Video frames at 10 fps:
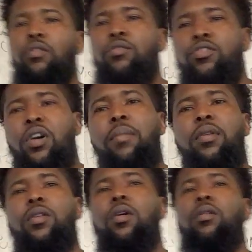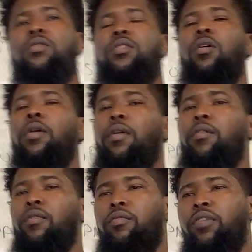drop the nose or
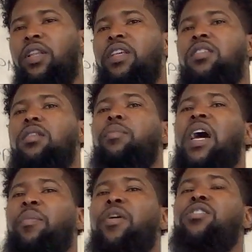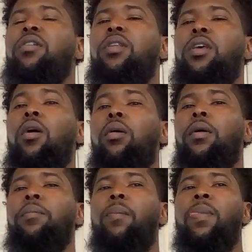release back pressure on the yoke,
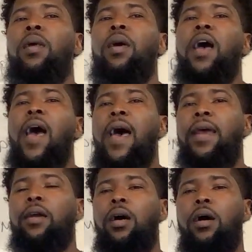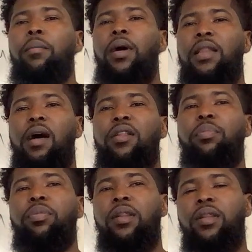and allow
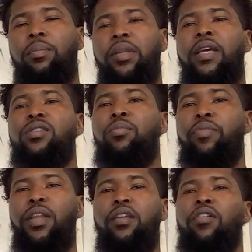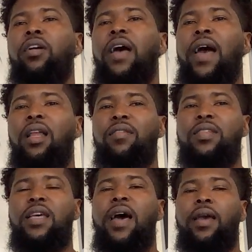the plane to break the critical angle of
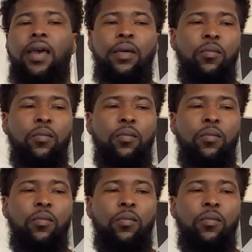attack. And